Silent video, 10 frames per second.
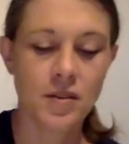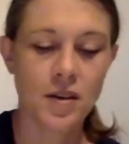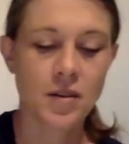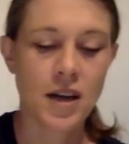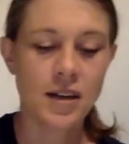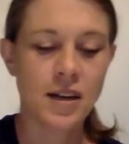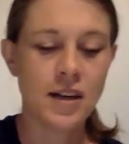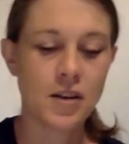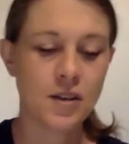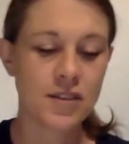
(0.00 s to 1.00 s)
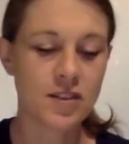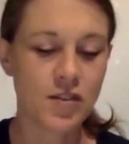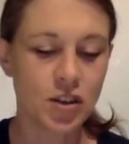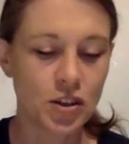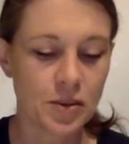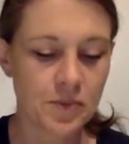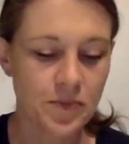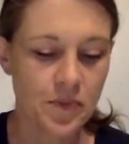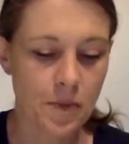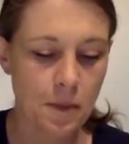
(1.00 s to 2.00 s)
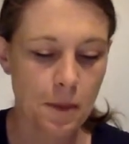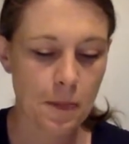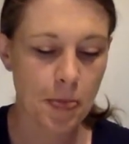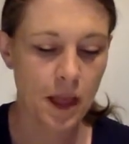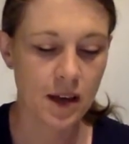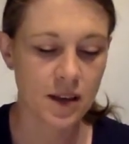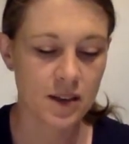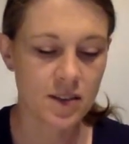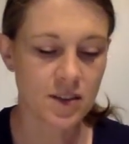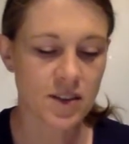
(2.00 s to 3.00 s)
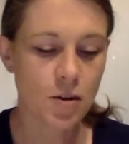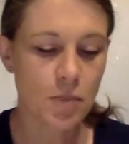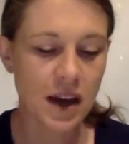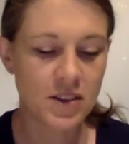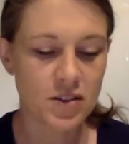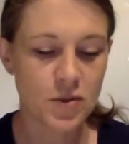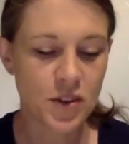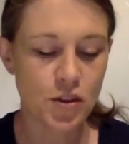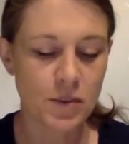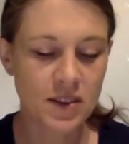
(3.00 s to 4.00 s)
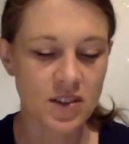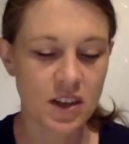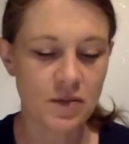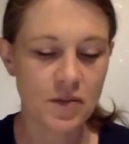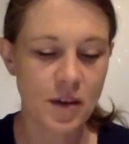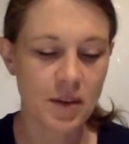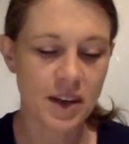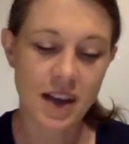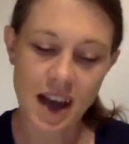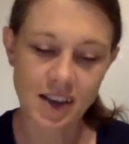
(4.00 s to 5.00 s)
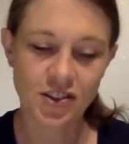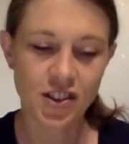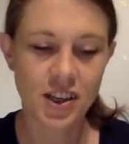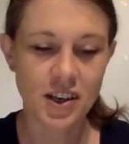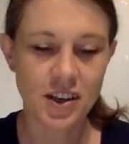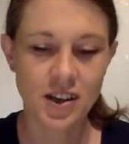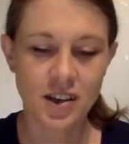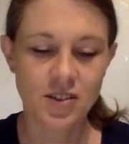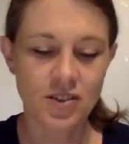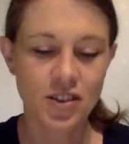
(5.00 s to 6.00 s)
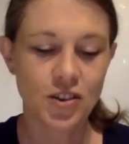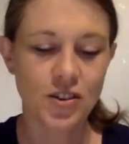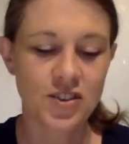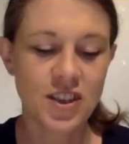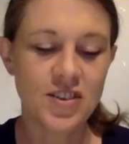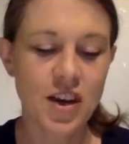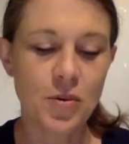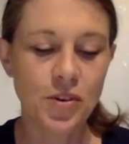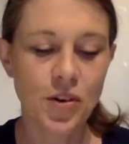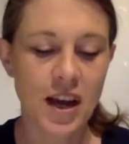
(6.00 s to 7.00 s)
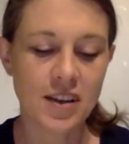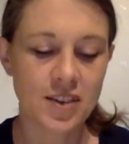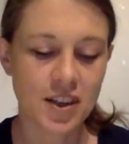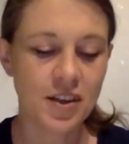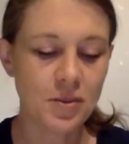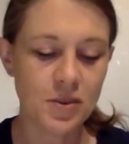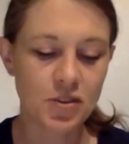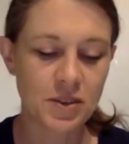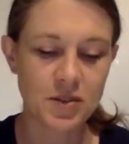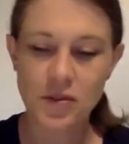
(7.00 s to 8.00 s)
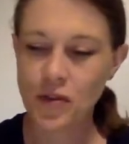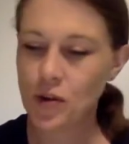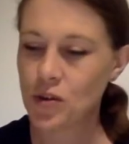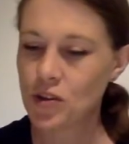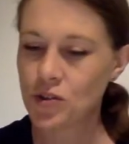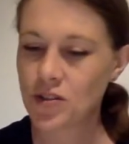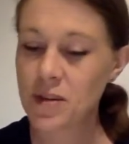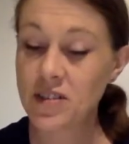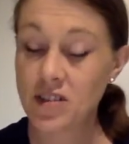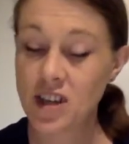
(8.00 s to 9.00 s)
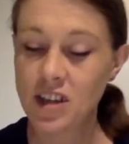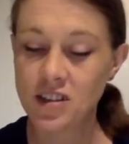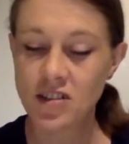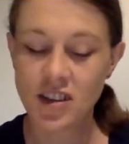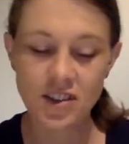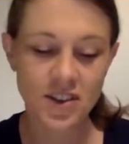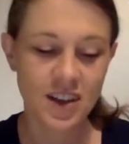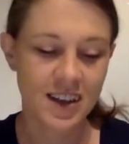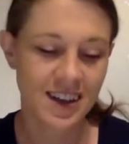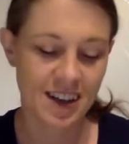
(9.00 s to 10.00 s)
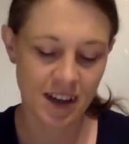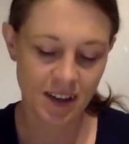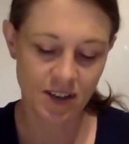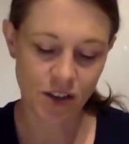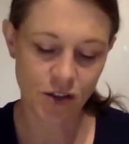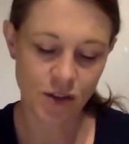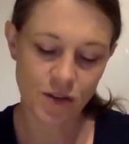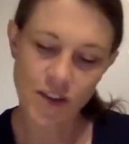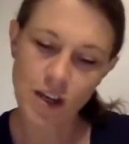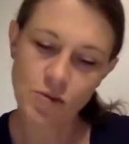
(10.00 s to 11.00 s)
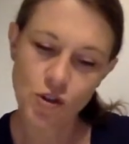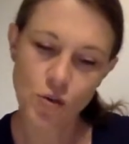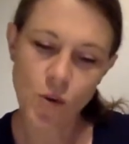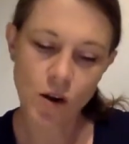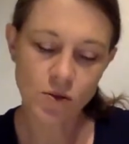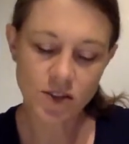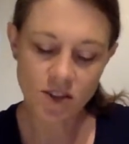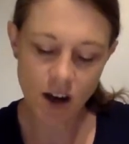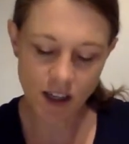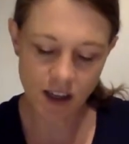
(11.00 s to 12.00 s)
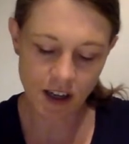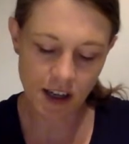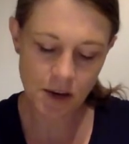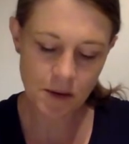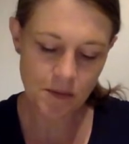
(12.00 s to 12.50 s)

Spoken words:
Okay, Leo, let's have a look. So still balanced between your masculine and feminine energy. Looks like you've got a tea towel on your head here, which makes you feel that you're domesticated. So you've tamed your wild side, Leo.